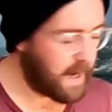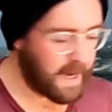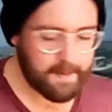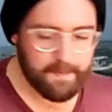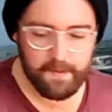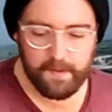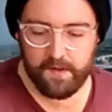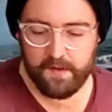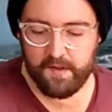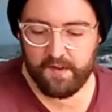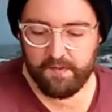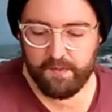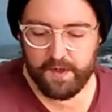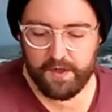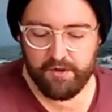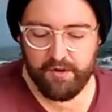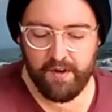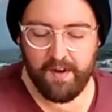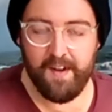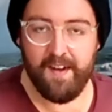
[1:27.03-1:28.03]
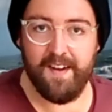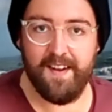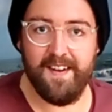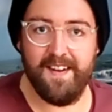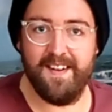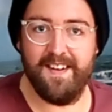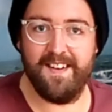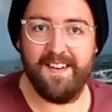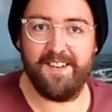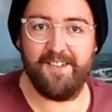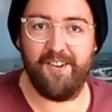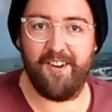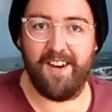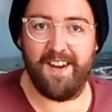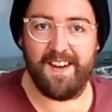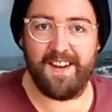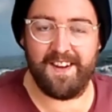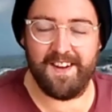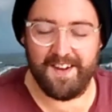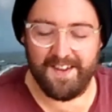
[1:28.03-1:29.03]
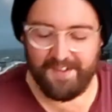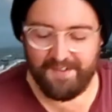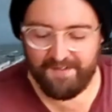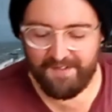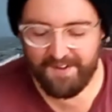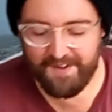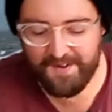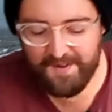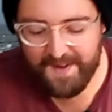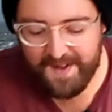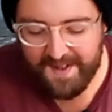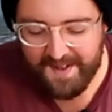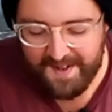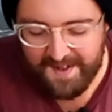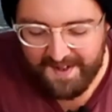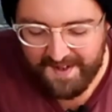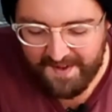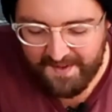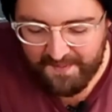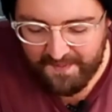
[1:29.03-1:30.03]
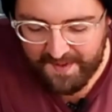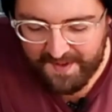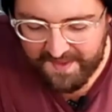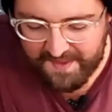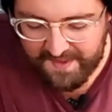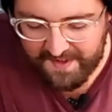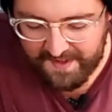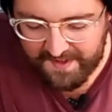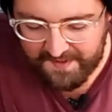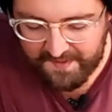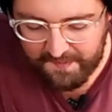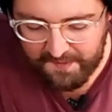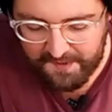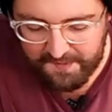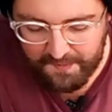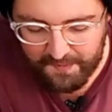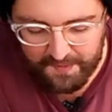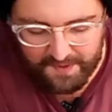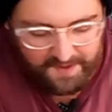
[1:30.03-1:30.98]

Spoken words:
happens if we try and cut through with some smaller